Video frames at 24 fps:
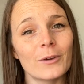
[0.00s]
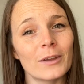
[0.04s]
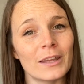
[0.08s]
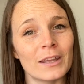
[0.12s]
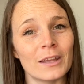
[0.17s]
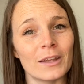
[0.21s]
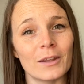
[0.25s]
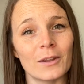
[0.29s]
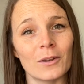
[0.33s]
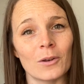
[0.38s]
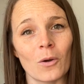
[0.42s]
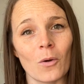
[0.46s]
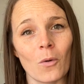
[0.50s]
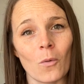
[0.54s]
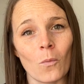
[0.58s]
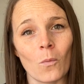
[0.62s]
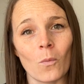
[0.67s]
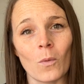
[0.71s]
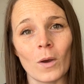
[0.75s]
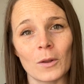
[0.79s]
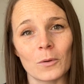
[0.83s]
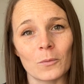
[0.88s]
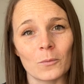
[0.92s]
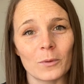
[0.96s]
in
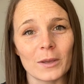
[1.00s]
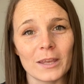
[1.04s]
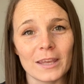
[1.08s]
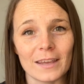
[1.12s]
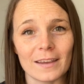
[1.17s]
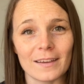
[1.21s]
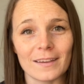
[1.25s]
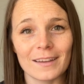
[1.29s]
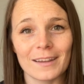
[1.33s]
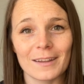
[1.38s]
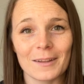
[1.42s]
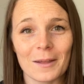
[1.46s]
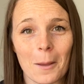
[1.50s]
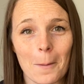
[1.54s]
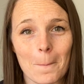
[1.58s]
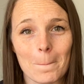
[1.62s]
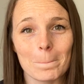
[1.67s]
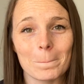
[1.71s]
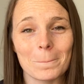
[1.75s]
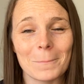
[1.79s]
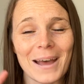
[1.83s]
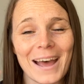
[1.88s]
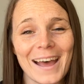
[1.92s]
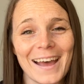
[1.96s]
1 week.
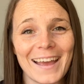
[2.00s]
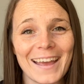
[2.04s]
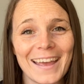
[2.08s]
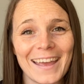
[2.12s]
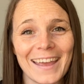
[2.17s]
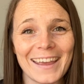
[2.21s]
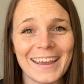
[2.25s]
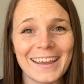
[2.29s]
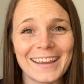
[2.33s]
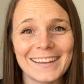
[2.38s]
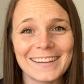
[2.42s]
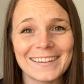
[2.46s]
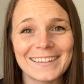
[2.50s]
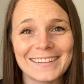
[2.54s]
Bye!